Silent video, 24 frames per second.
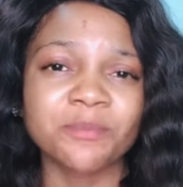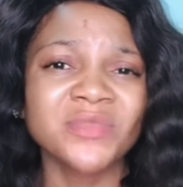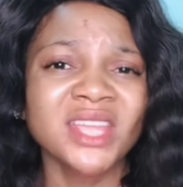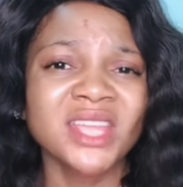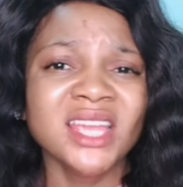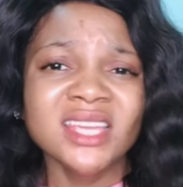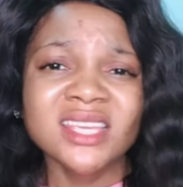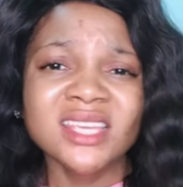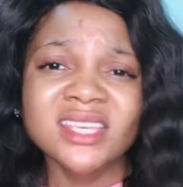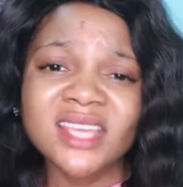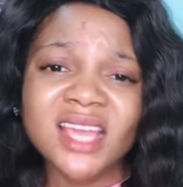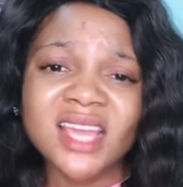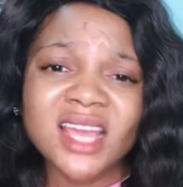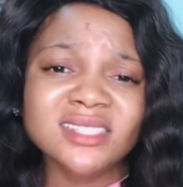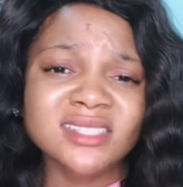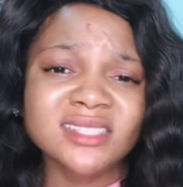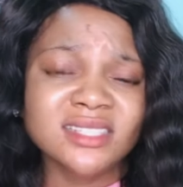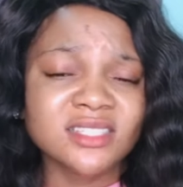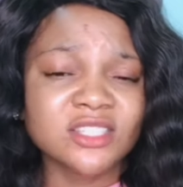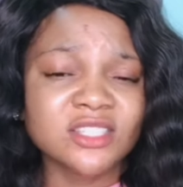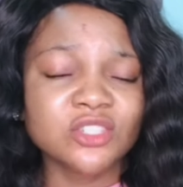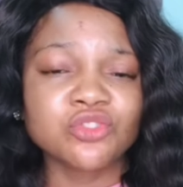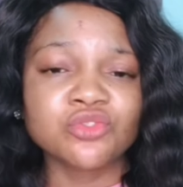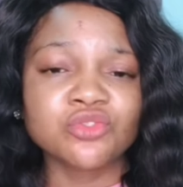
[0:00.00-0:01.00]
Yes, it
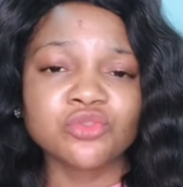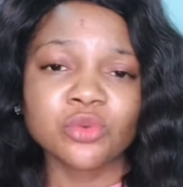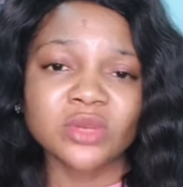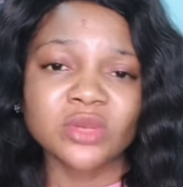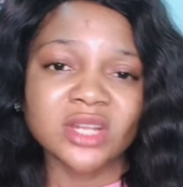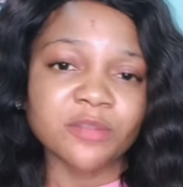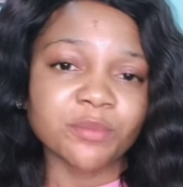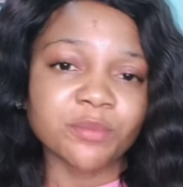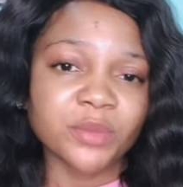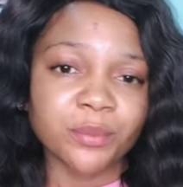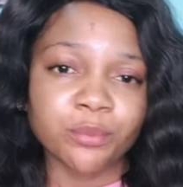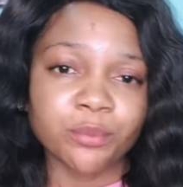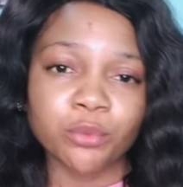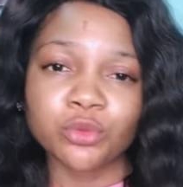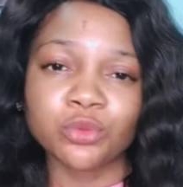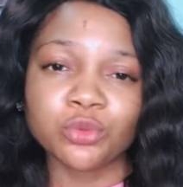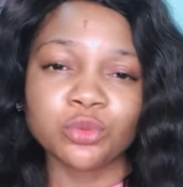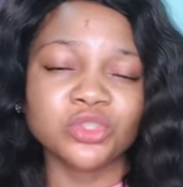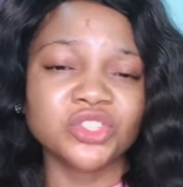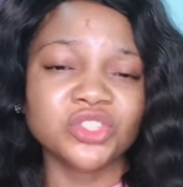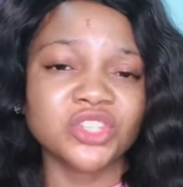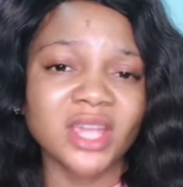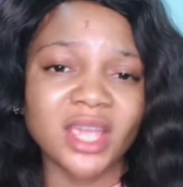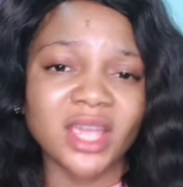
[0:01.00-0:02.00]
is true that people do
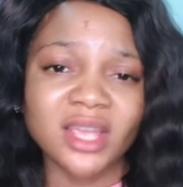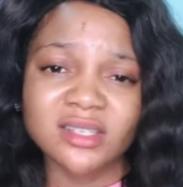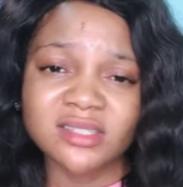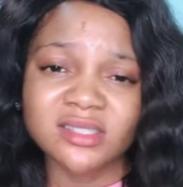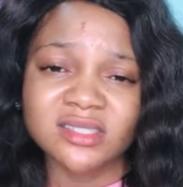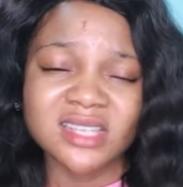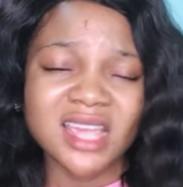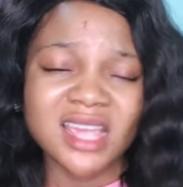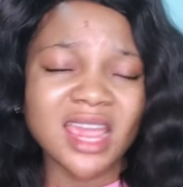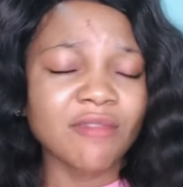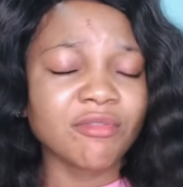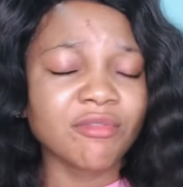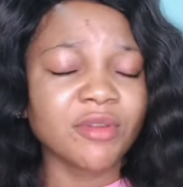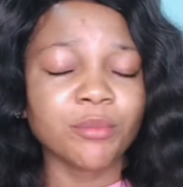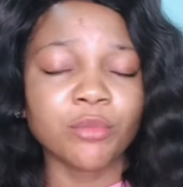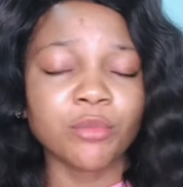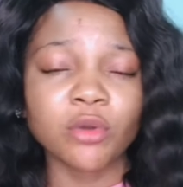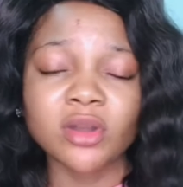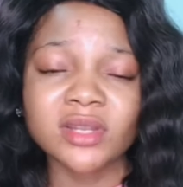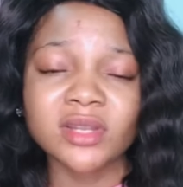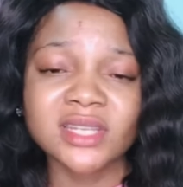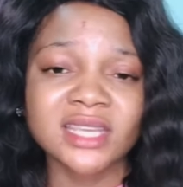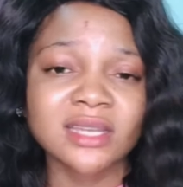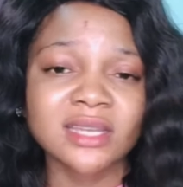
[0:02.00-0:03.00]
change.
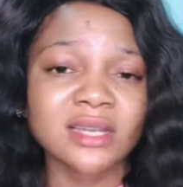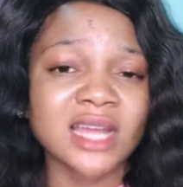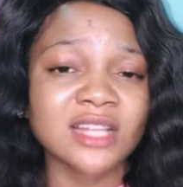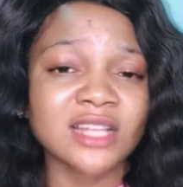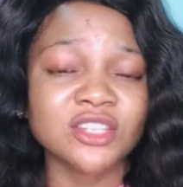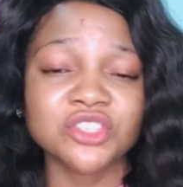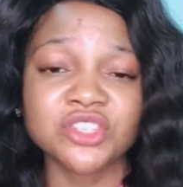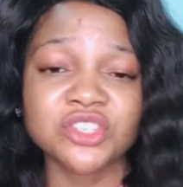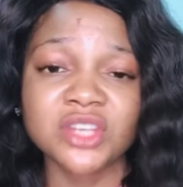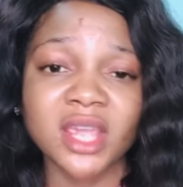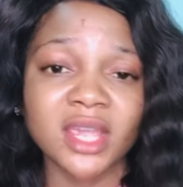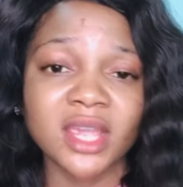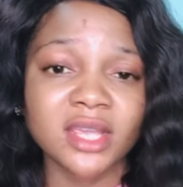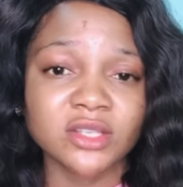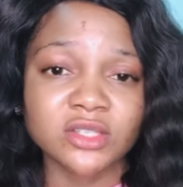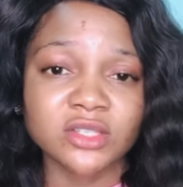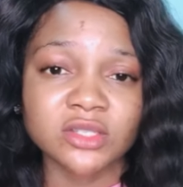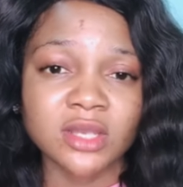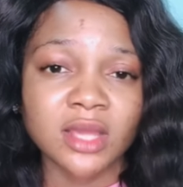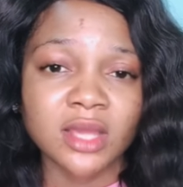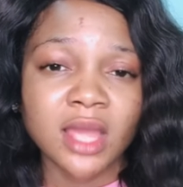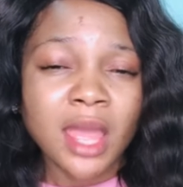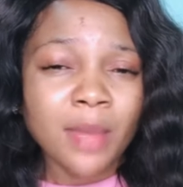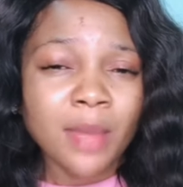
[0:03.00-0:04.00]
Everybody can change.
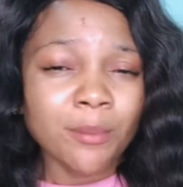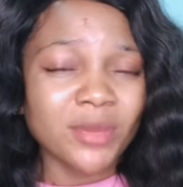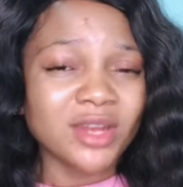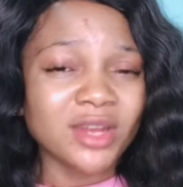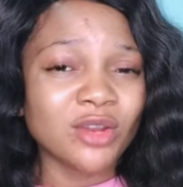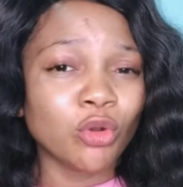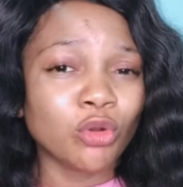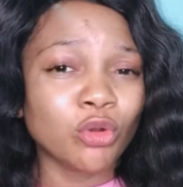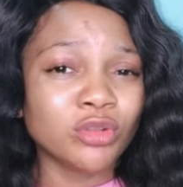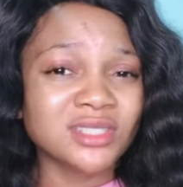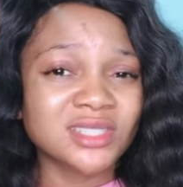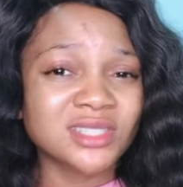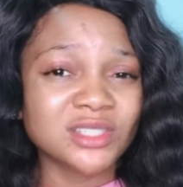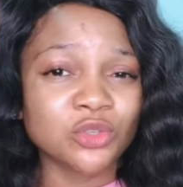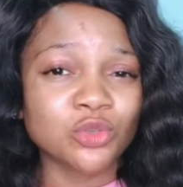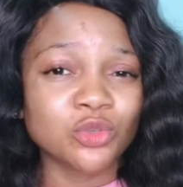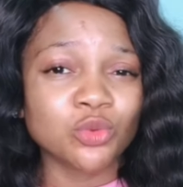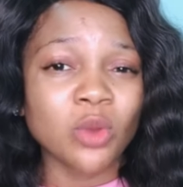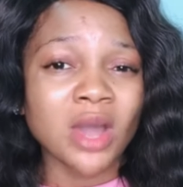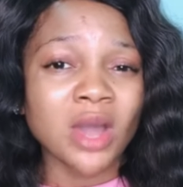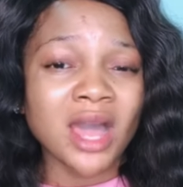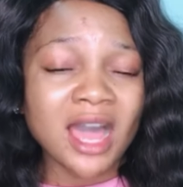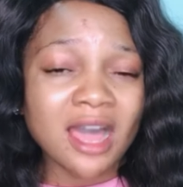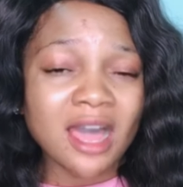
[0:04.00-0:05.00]
But until you
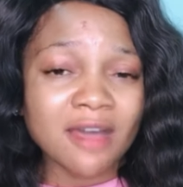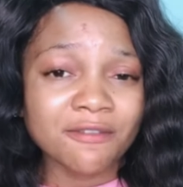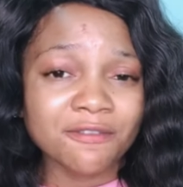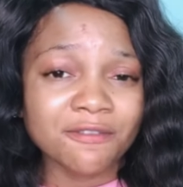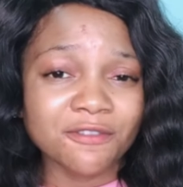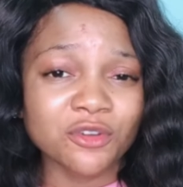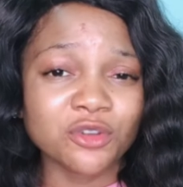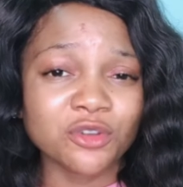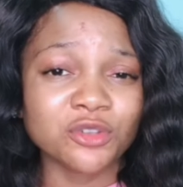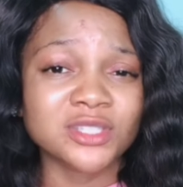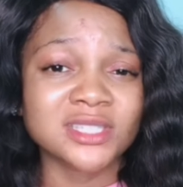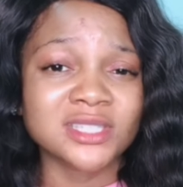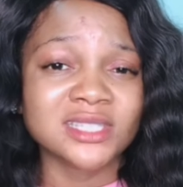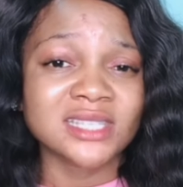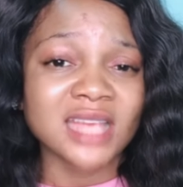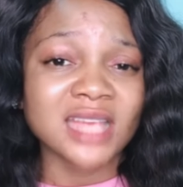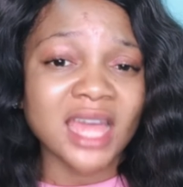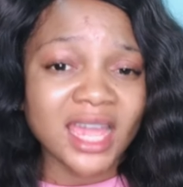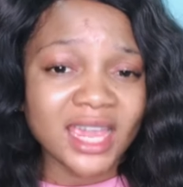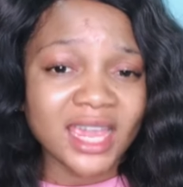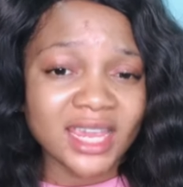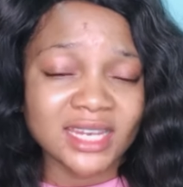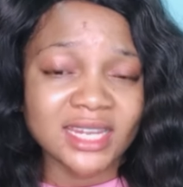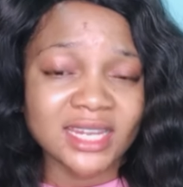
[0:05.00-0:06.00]
have a
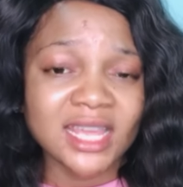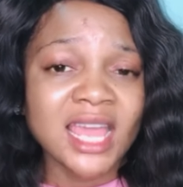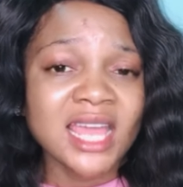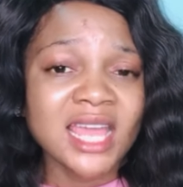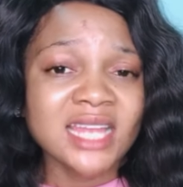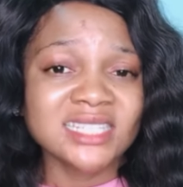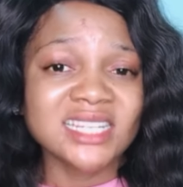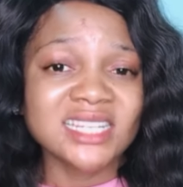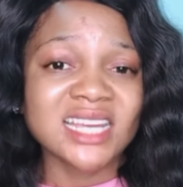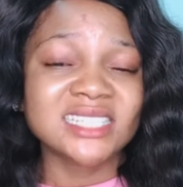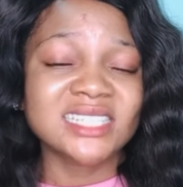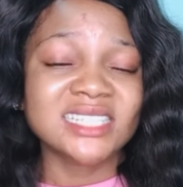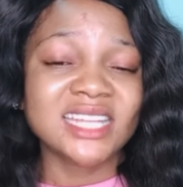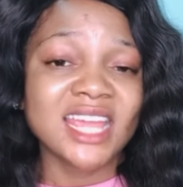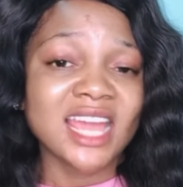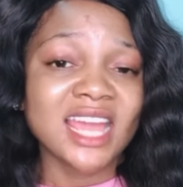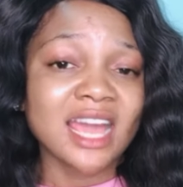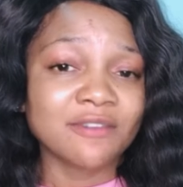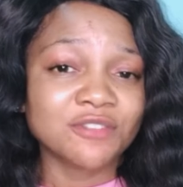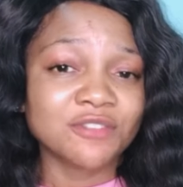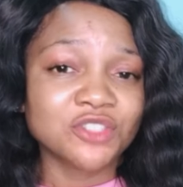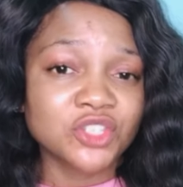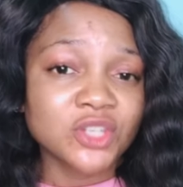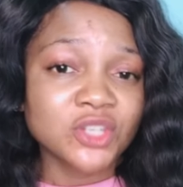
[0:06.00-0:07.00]
sign that they have
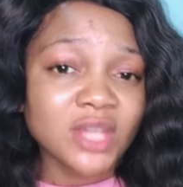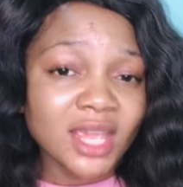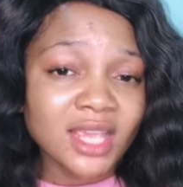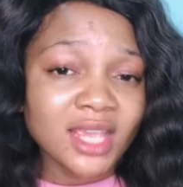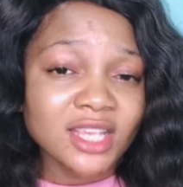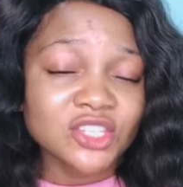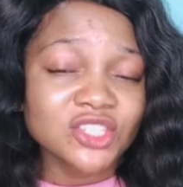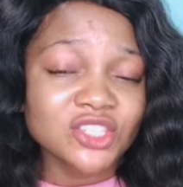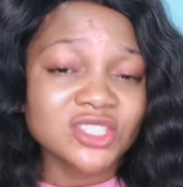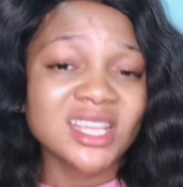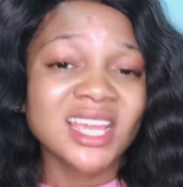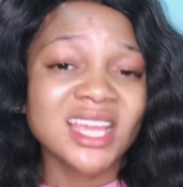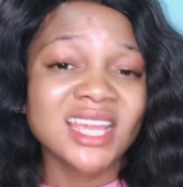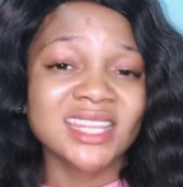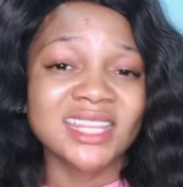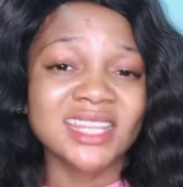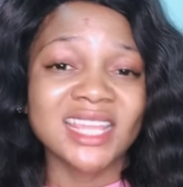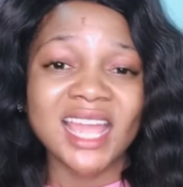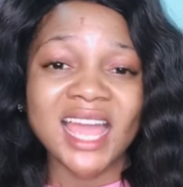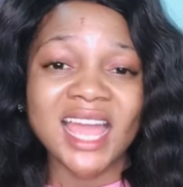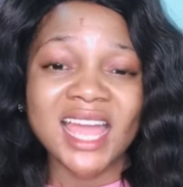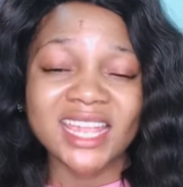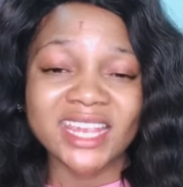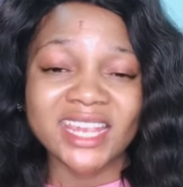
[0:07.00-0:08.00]
changed, they are
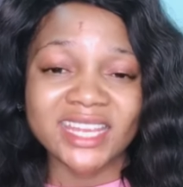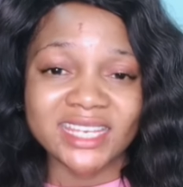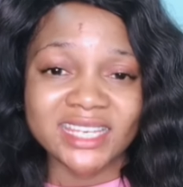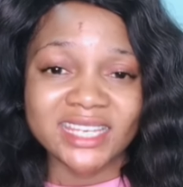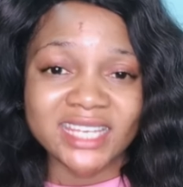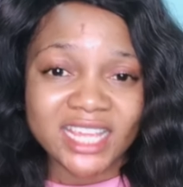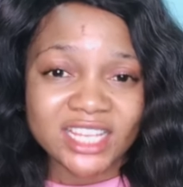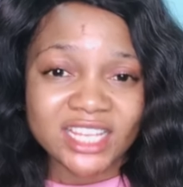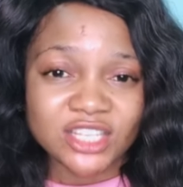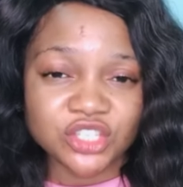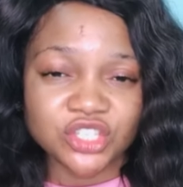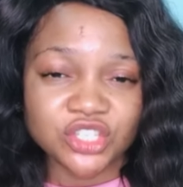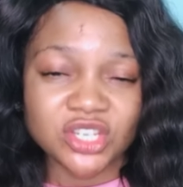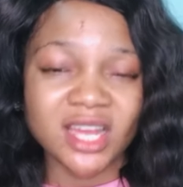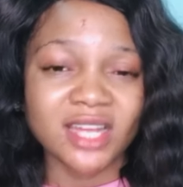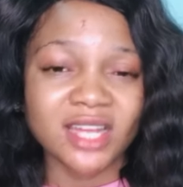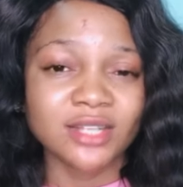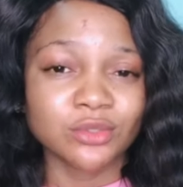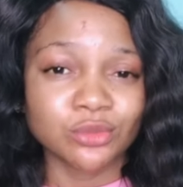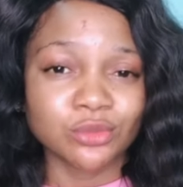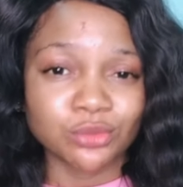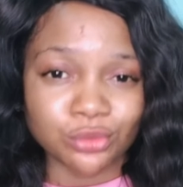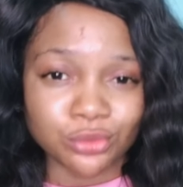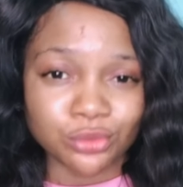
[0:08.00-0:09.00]
a danger
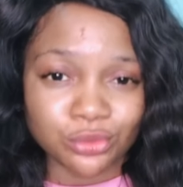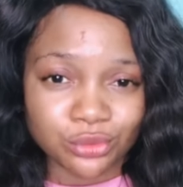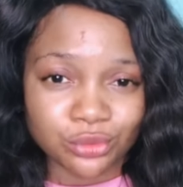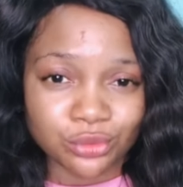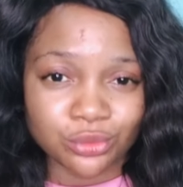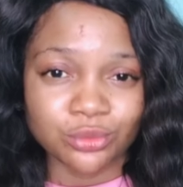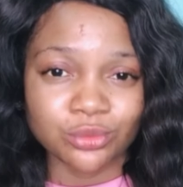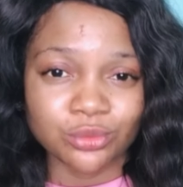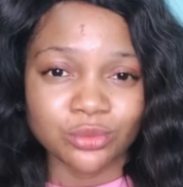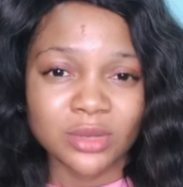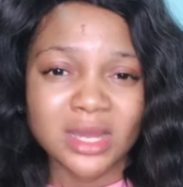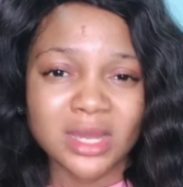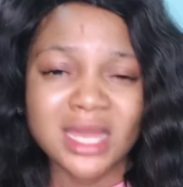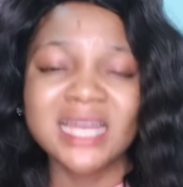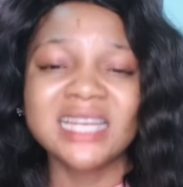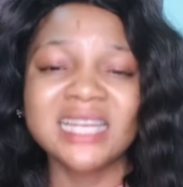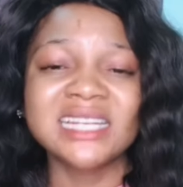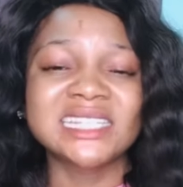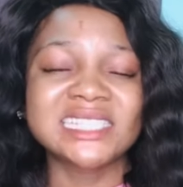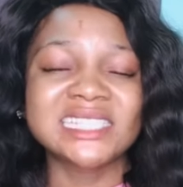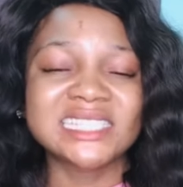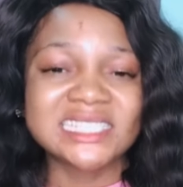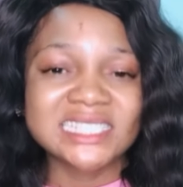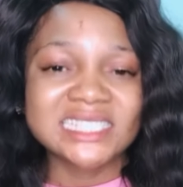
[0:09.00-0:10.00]
to you.
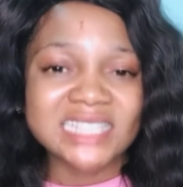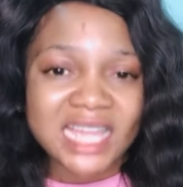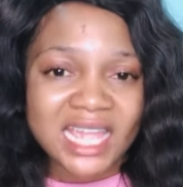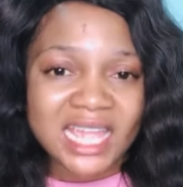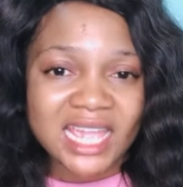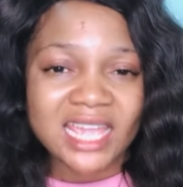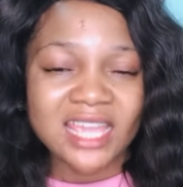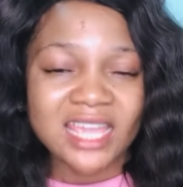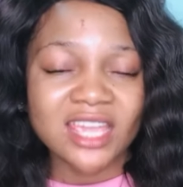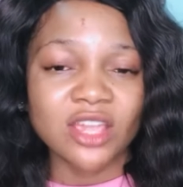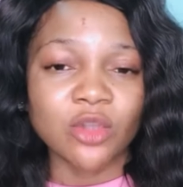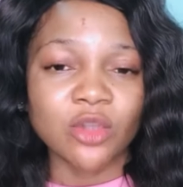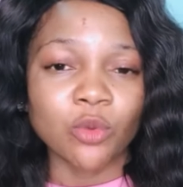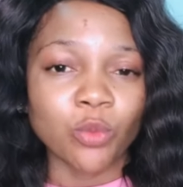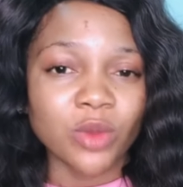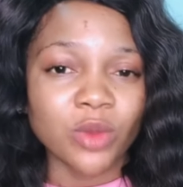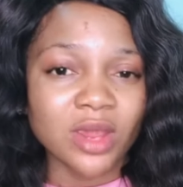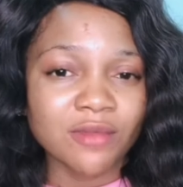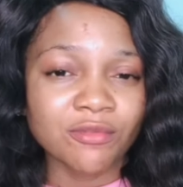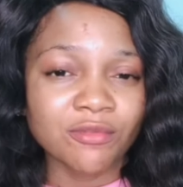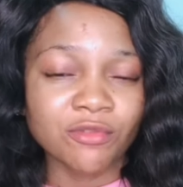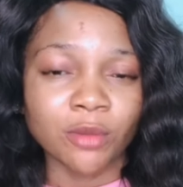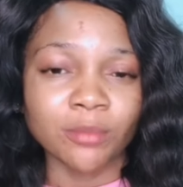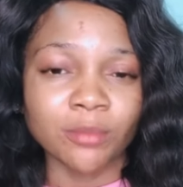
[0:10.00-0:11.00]
Stay away
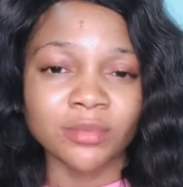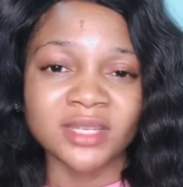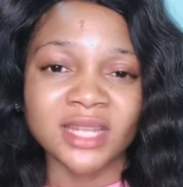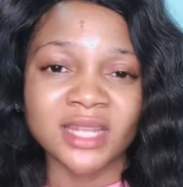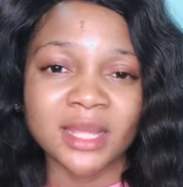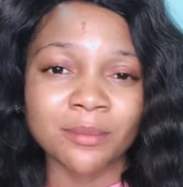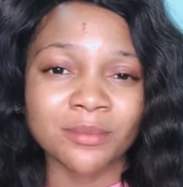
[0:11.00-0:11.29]
from them.